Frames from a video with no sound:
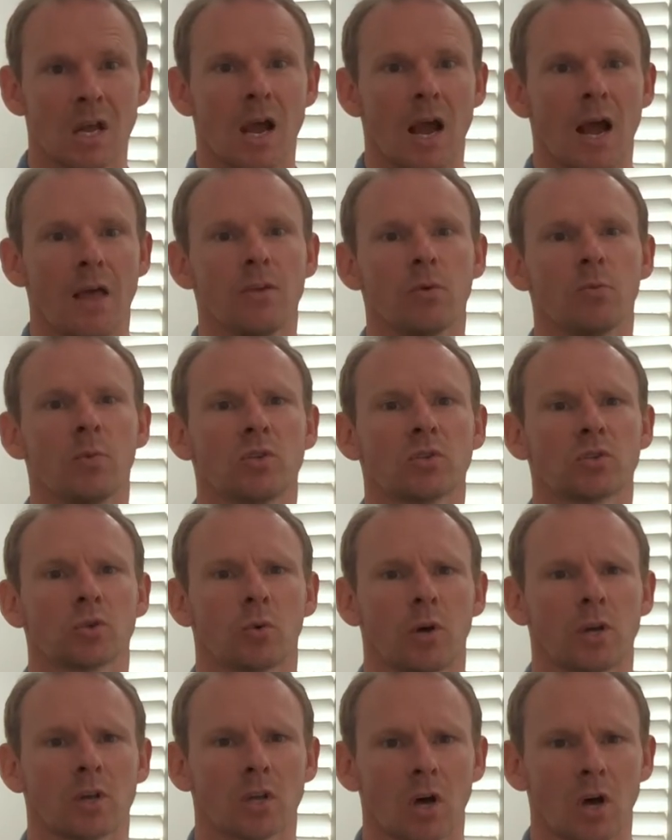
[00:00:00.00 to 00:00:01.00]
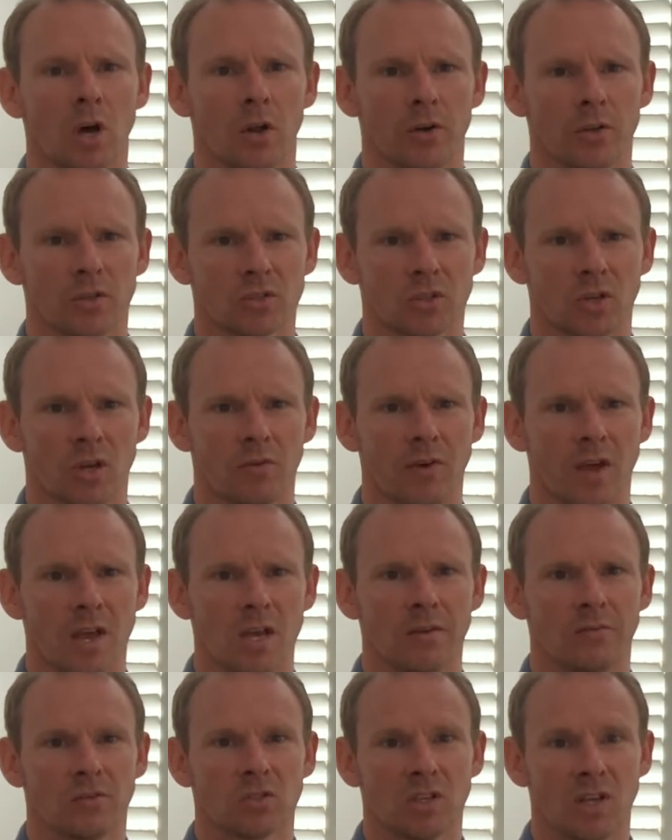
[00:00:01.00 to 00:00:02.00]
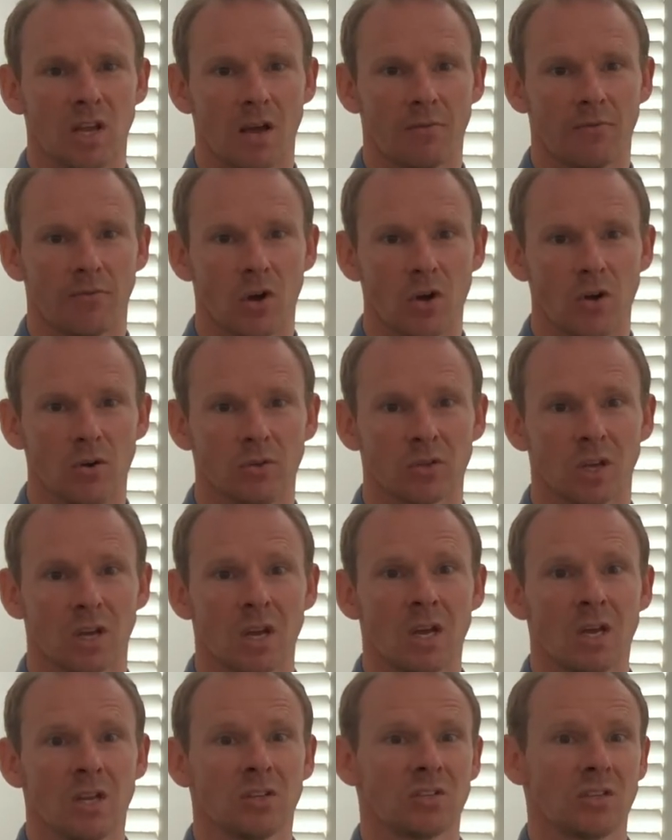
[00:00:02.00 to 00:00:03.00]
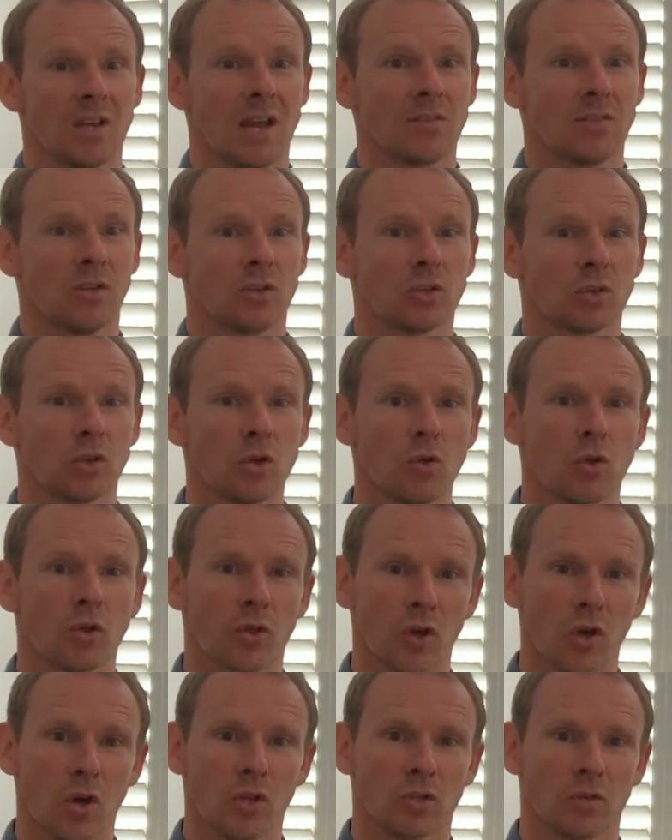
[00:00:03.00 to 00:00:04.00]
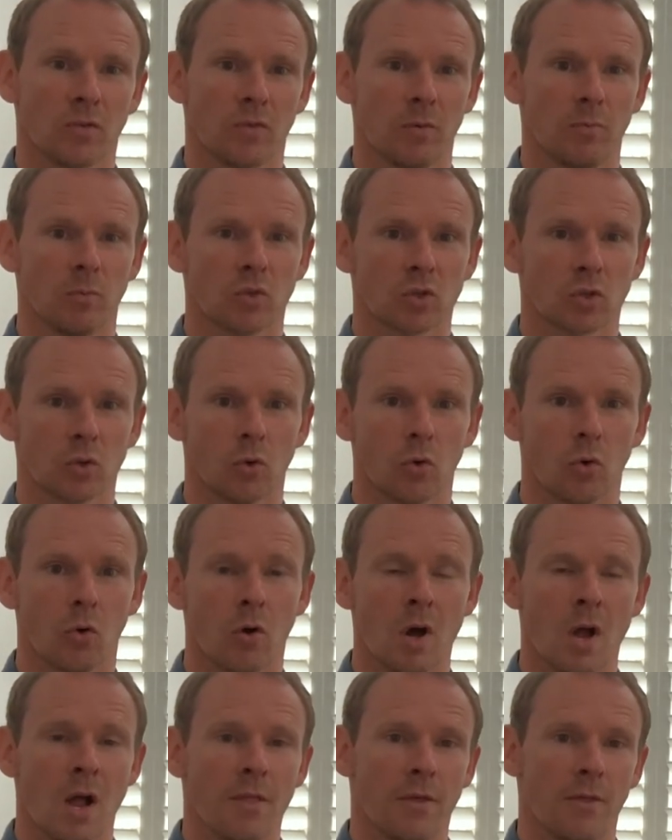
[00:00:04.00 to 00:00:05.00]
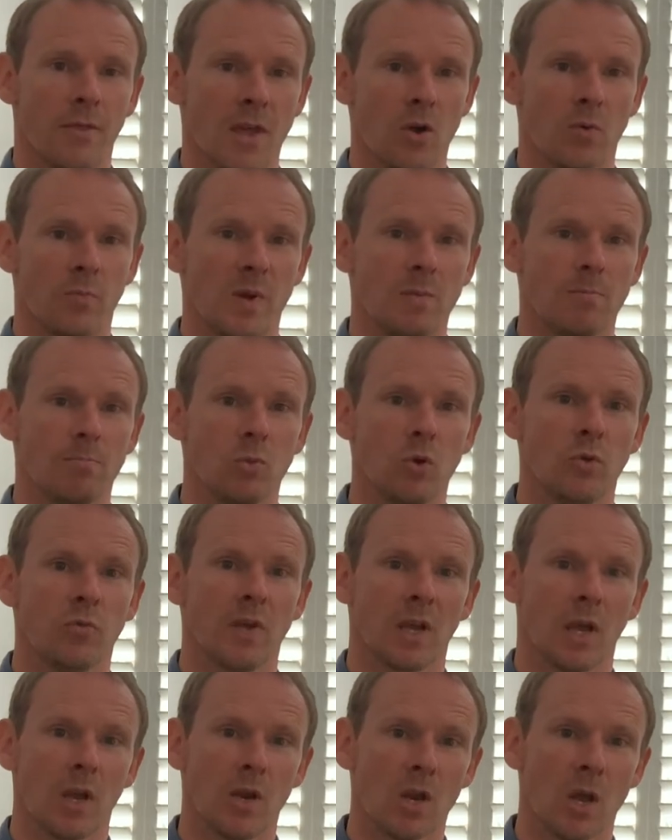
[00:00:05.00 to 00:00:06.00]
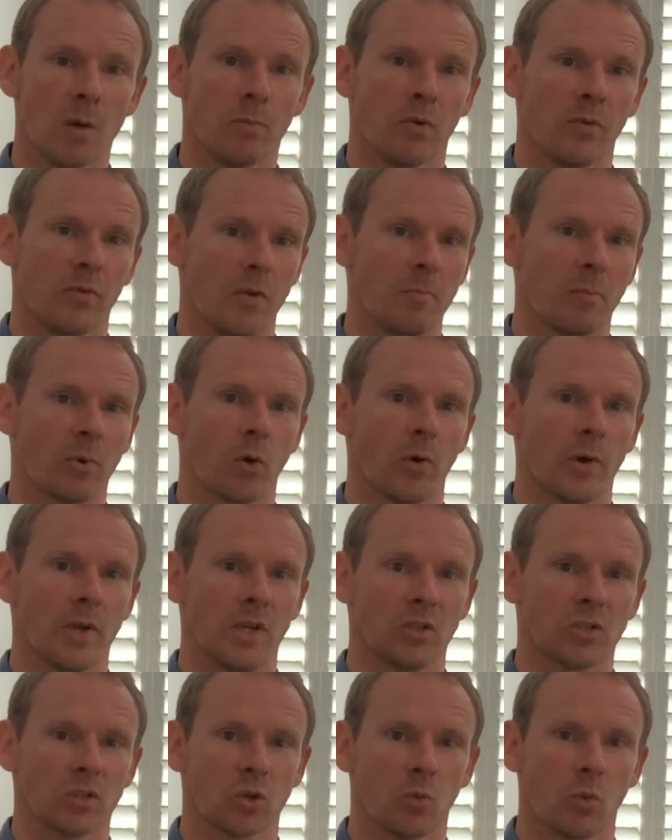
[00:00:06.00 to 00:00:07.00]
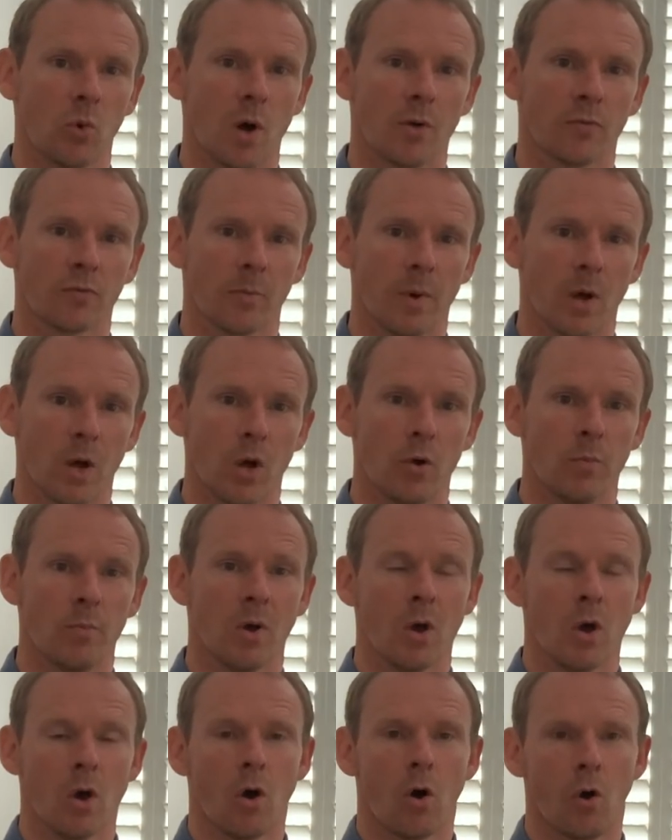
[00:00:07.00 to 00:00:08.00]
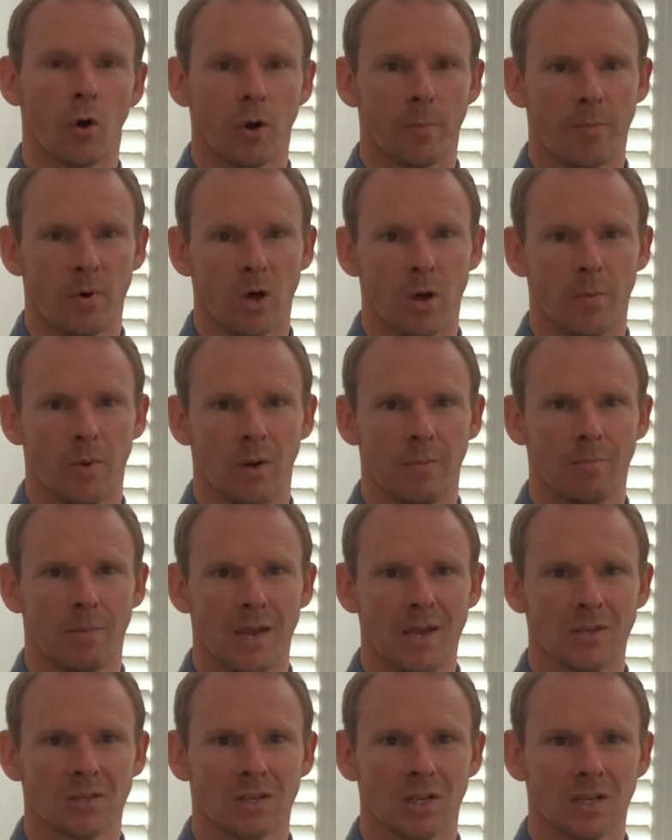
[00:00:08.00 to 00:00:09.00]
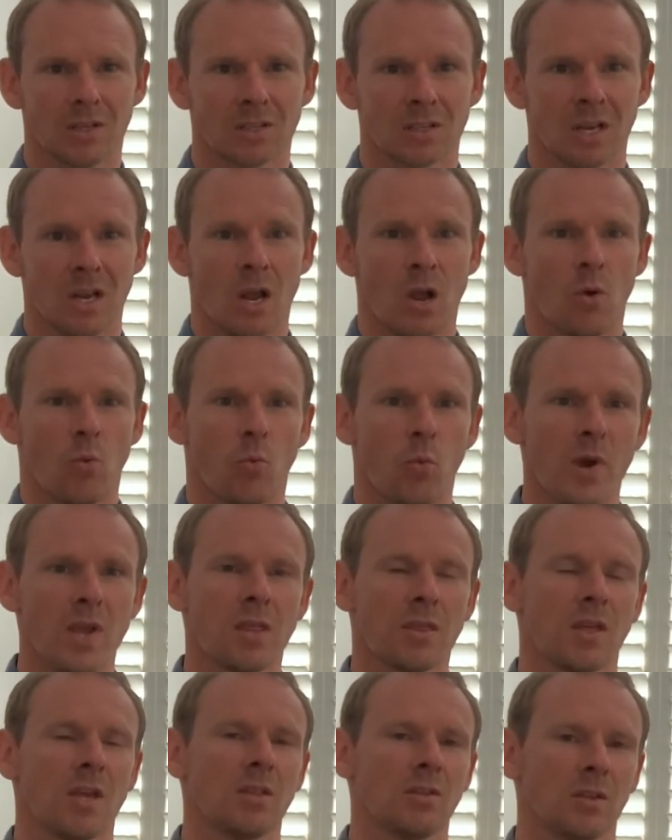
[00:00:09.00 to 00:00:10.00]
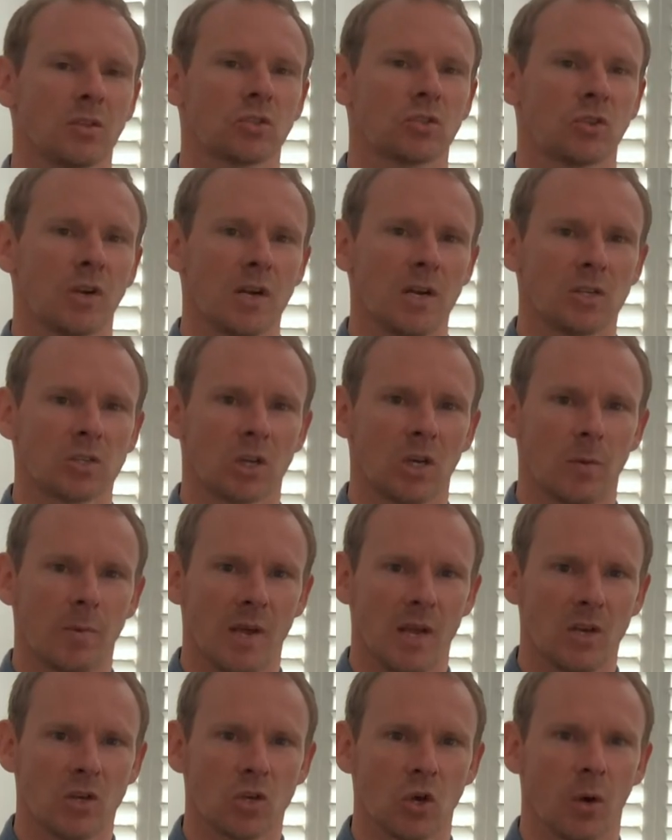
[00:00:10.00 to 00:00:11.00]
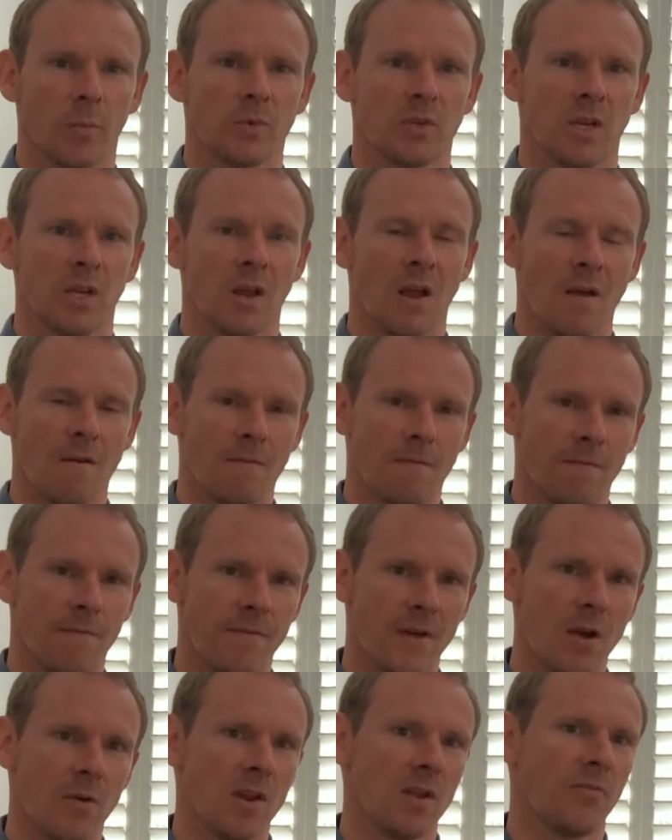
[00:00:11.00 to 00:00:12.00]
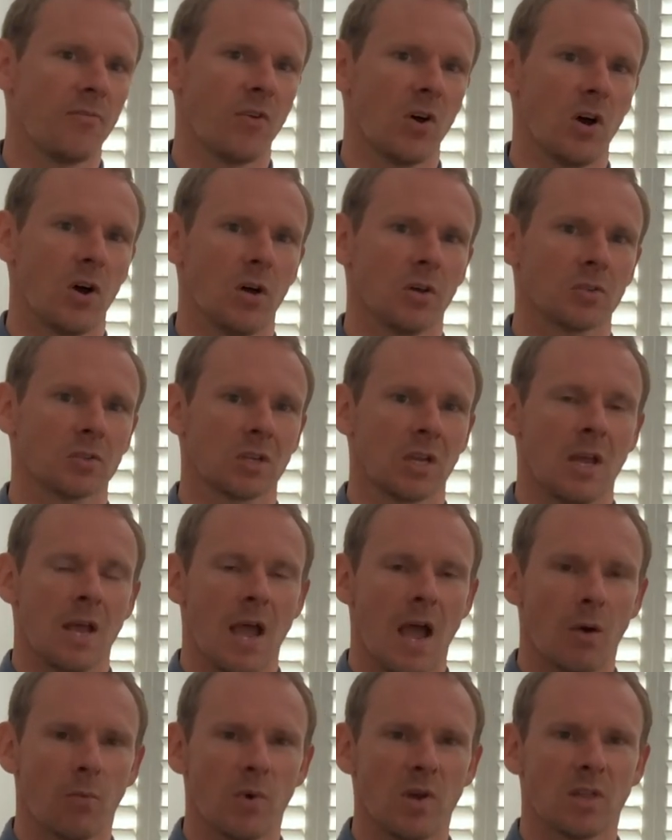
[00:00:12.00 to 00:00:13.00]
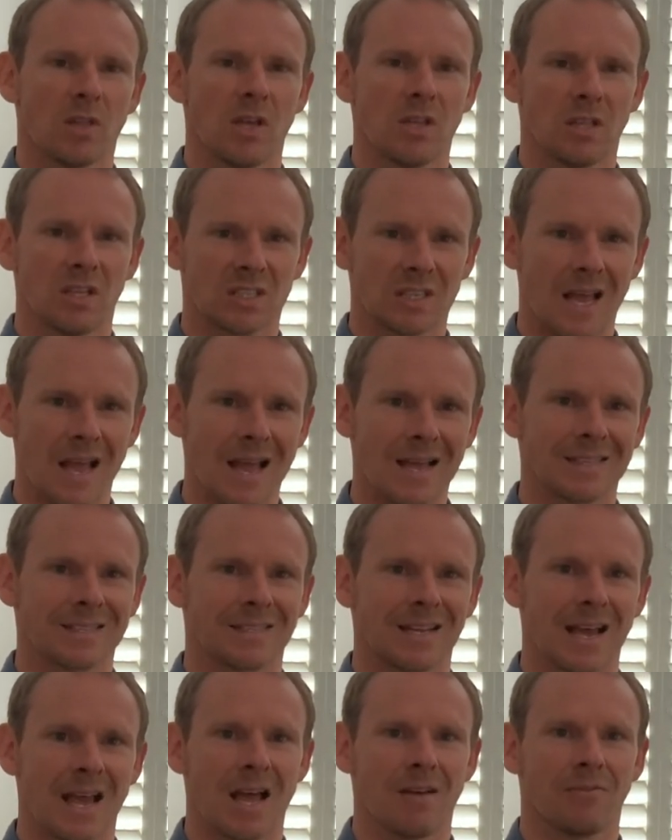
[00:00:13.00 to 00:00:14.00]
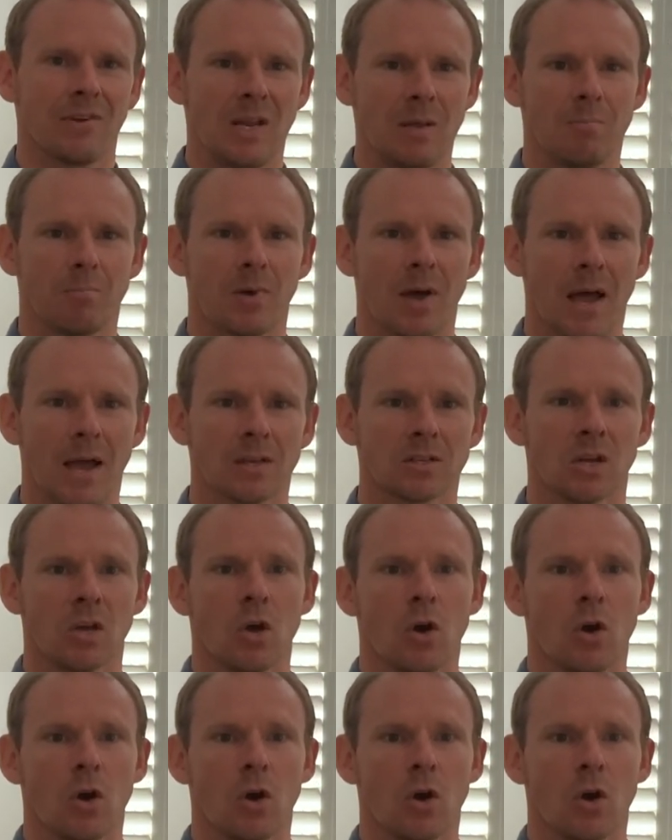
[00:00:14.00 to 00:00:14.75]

And then we saw a Gartner survey of CFOs saying that 2/3 of them saw that they would be moving a number of employees to work from home on a permanent basis. We think this trend is going to be adopted very fast, and we think this has to have an impact